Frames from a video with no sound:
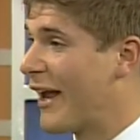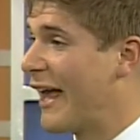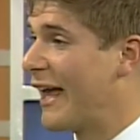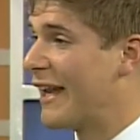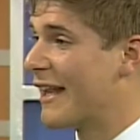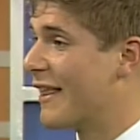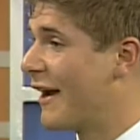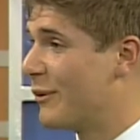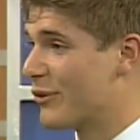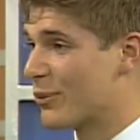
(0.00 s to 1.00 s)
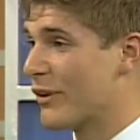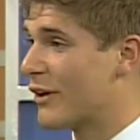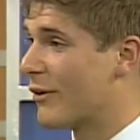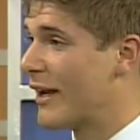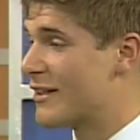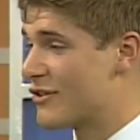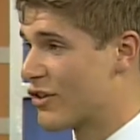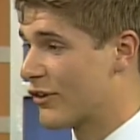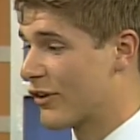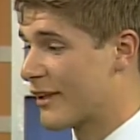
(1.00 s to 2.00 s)
and it was really great to
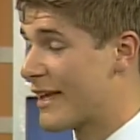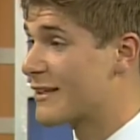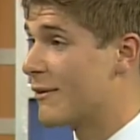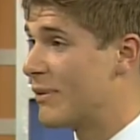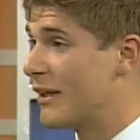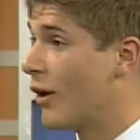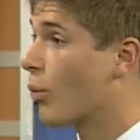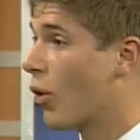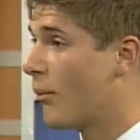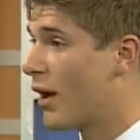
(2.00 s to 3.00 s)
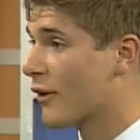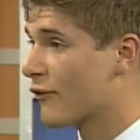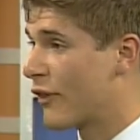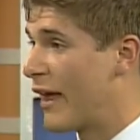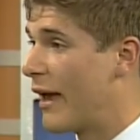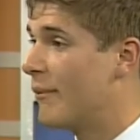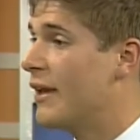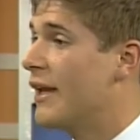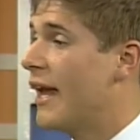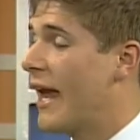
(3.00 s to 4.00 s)
just get to be a role model for them
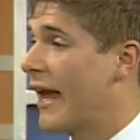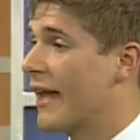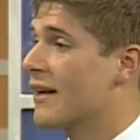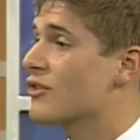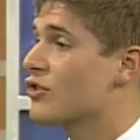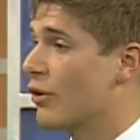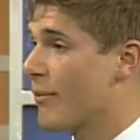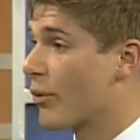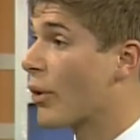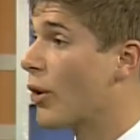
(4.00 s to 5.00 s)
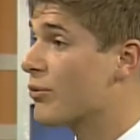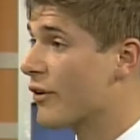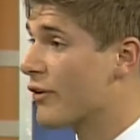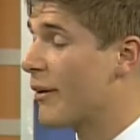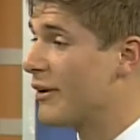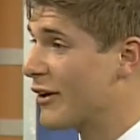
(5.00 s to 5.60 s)
and show them the ropes of coming to